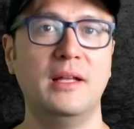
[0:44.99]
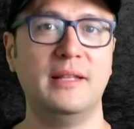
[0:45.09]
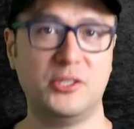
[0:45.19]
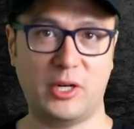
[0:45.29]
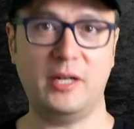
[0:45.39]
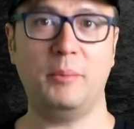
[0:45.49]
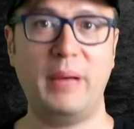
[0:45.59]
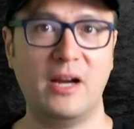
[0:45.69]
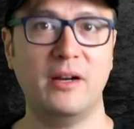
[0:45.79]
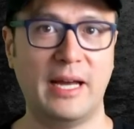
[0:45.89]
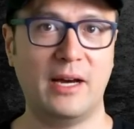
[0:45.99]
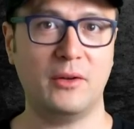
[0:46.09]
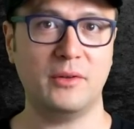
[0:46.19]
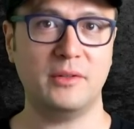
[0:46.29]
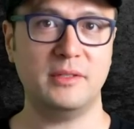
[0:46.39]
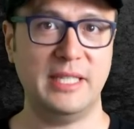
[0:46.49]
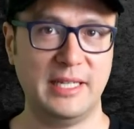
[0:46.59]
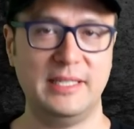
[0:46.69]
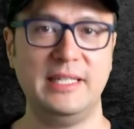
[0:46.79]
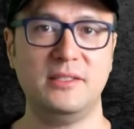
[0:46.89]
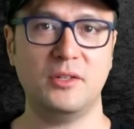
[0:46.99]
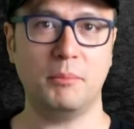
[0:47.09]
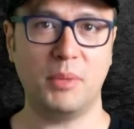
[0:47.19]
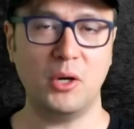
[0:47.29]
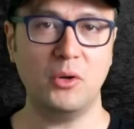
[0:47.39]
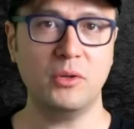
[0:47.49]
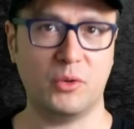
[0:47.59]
that try to pare down D&D to the bone,